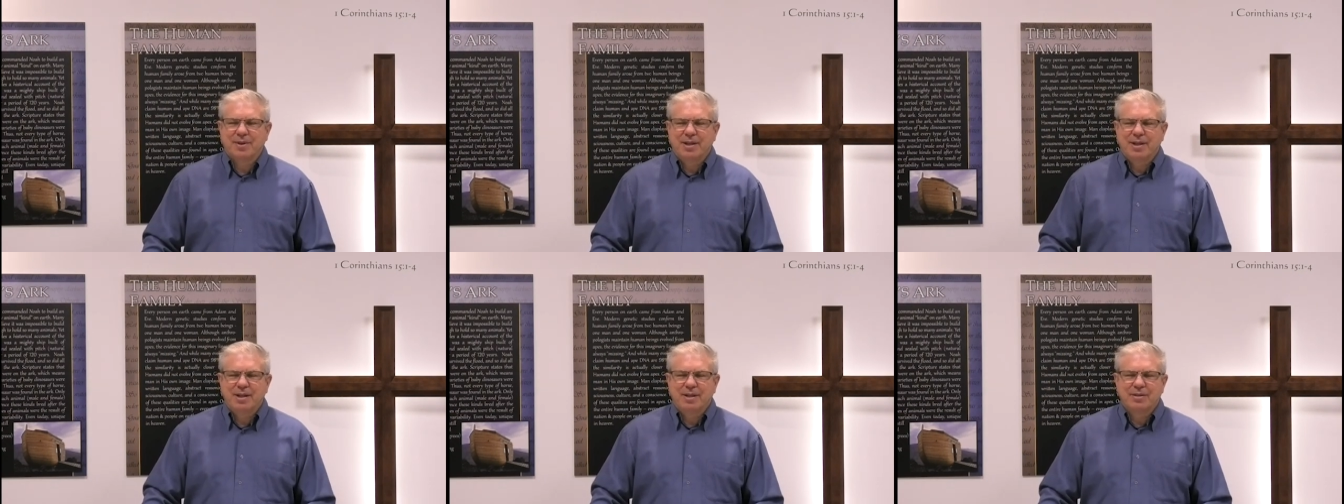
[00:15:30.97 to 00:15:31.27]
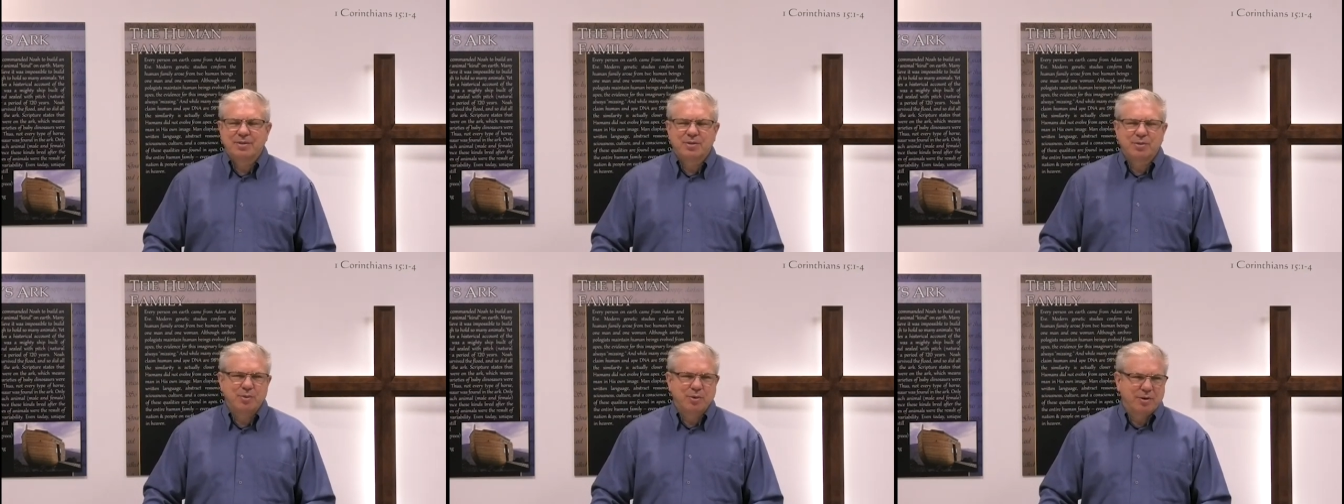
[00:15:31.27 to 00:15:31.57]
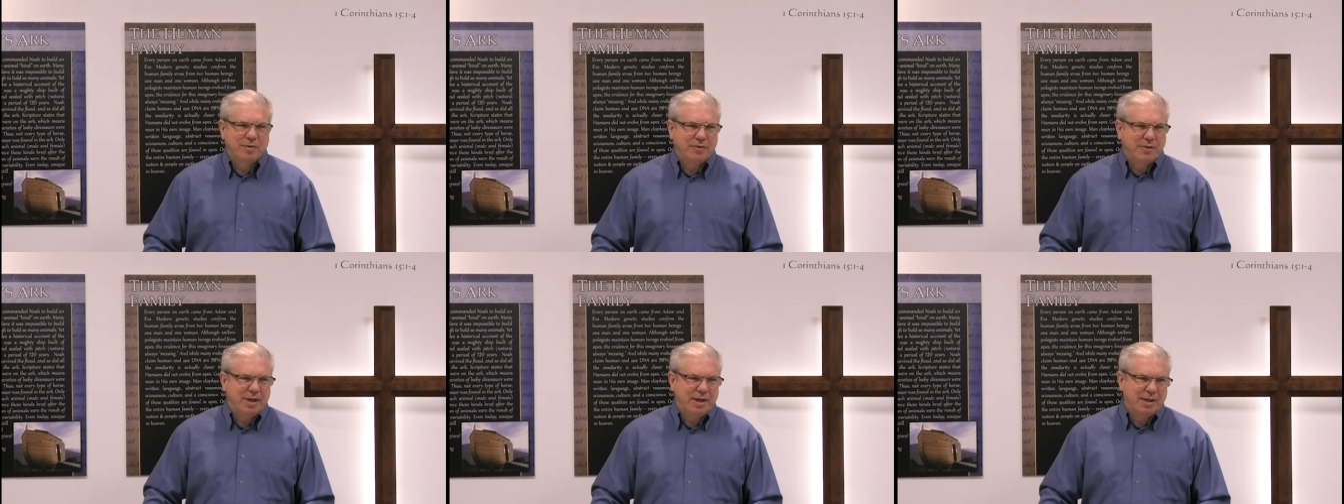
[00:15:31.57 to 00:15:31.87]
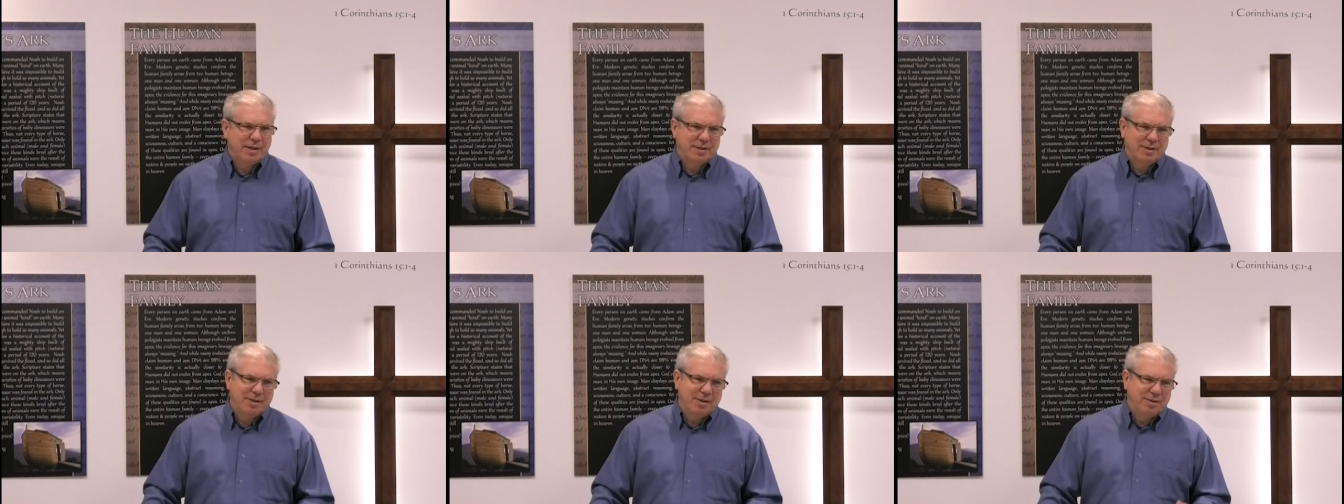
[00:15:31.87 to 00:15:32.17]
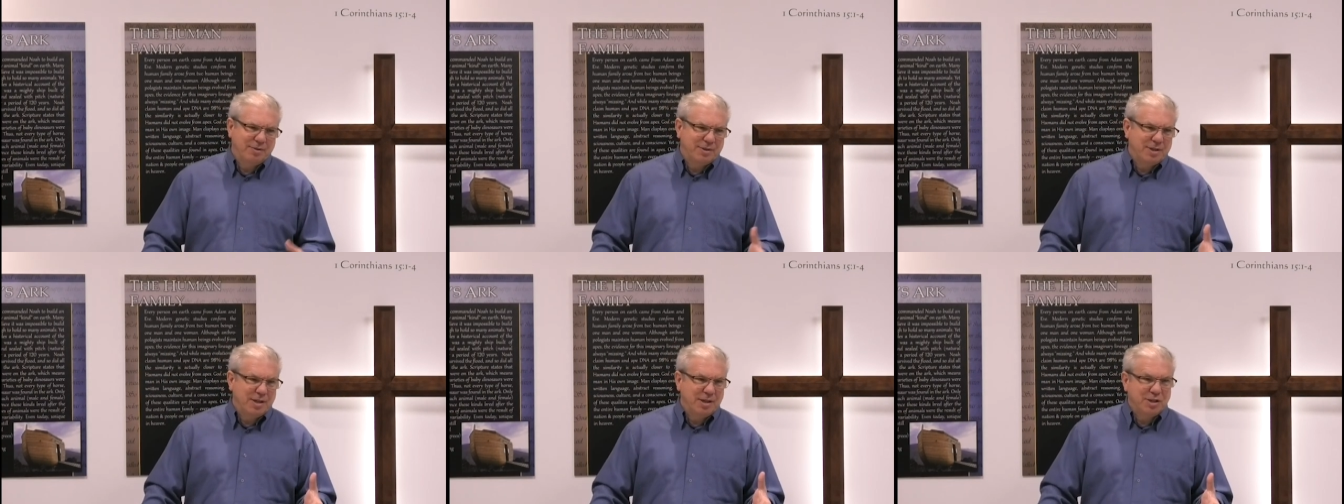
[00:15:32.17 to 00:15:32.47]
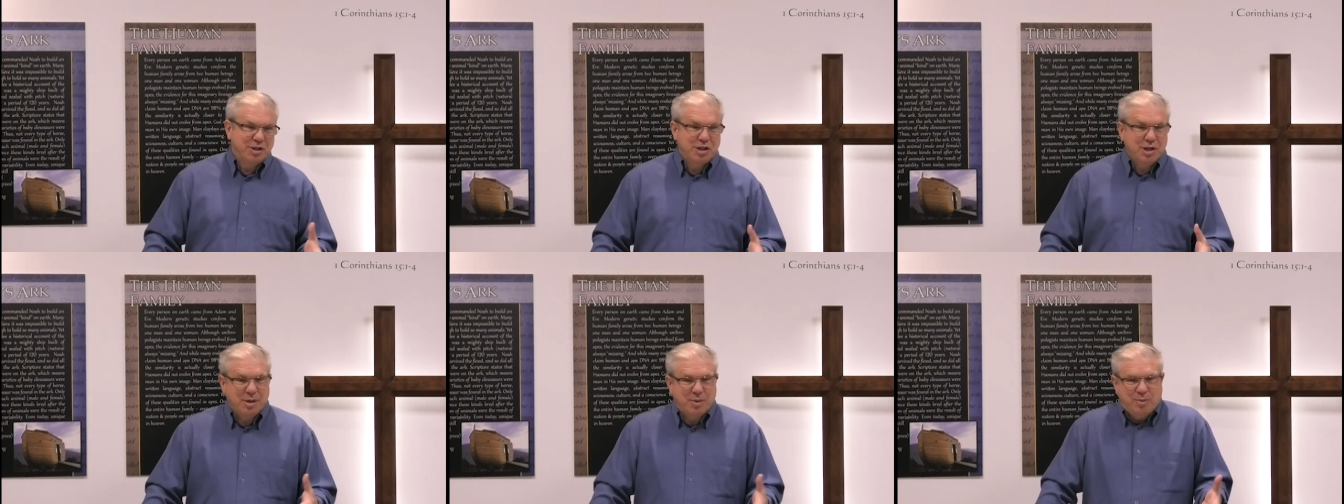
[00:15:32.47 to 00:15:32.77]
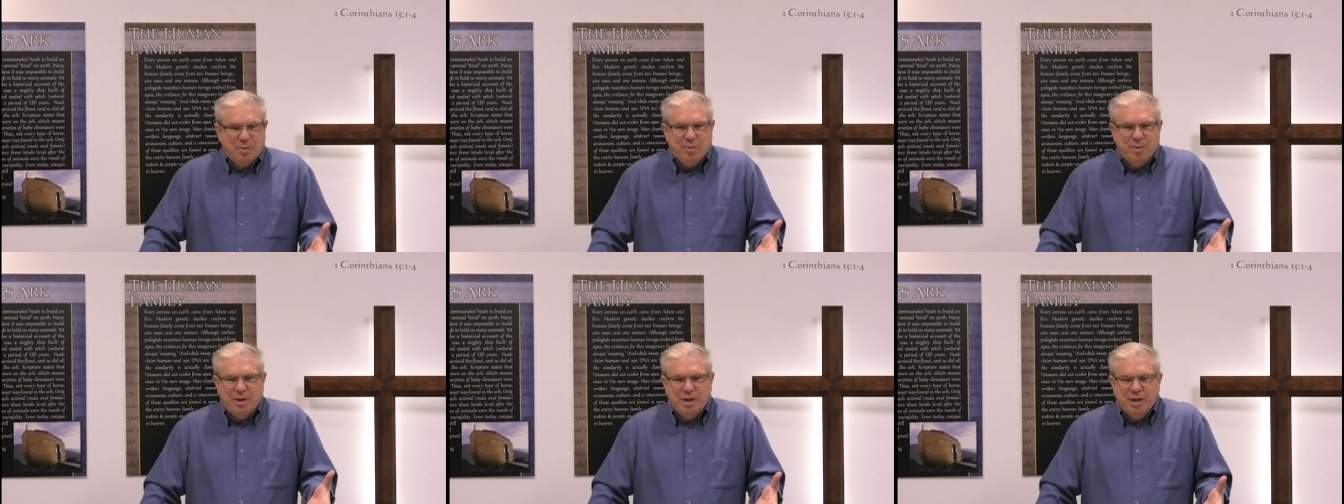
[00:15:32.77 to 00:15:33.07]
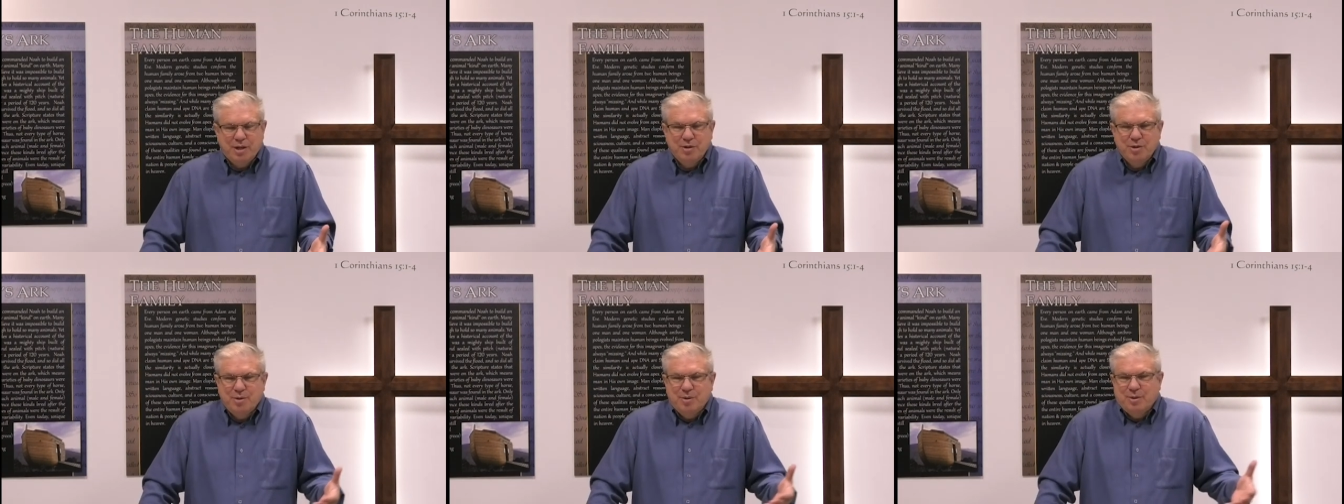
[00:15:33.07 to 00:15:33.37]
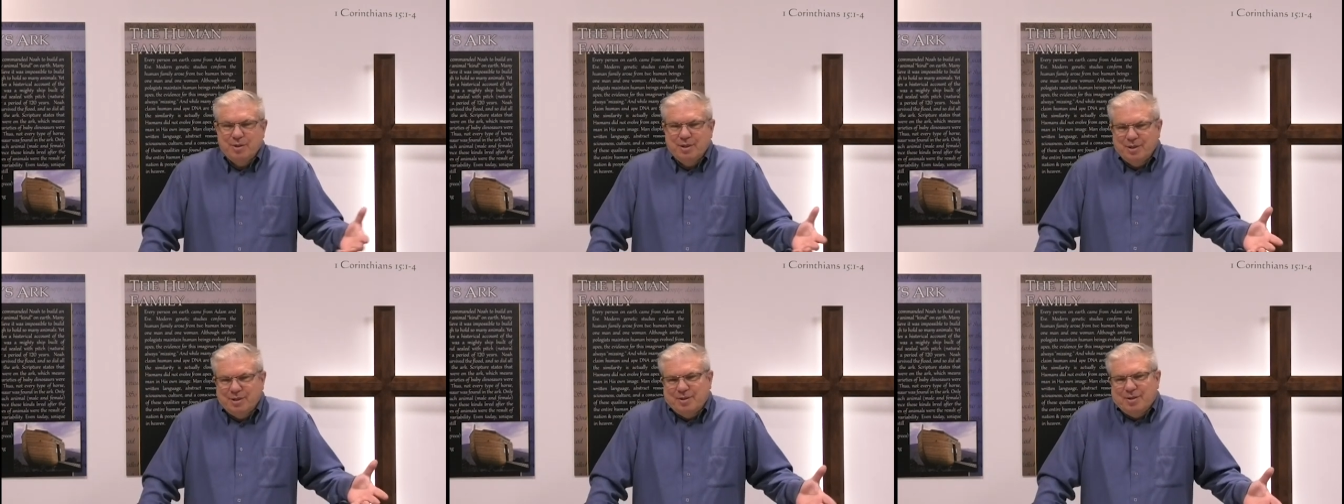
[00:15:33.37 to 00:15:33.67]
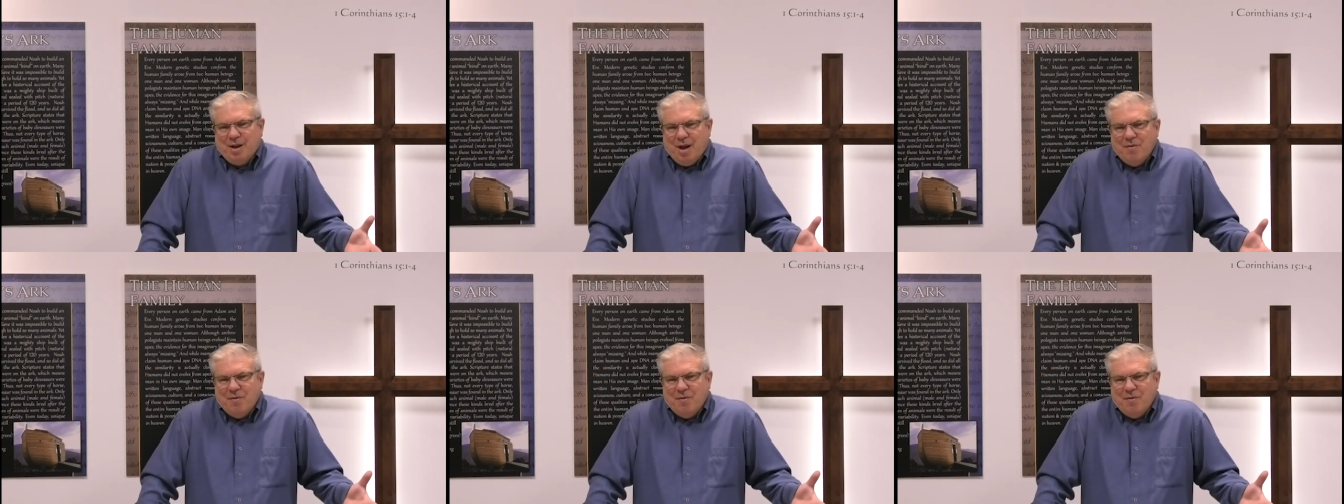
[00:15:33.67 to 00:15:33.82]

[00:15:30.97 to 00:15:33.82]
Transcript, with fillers: And it's sort of like, you know, tongue in cheek. Well, what are you going to do?